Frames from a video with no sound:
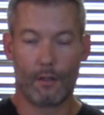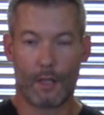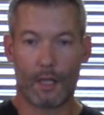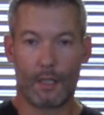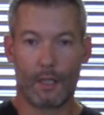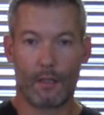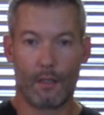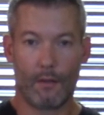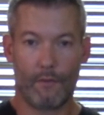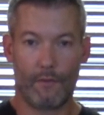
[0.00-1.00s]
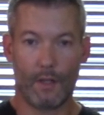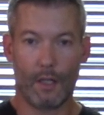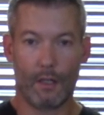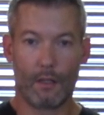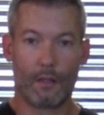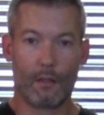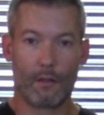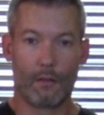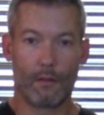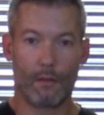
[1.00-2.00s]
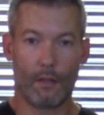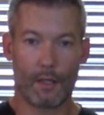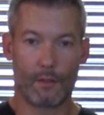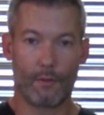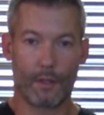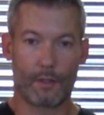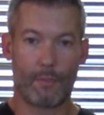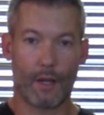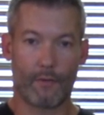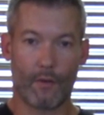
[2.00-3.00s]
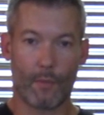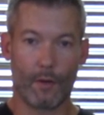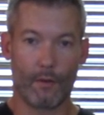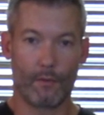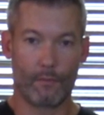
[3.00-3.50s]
they did feed, as you would expect from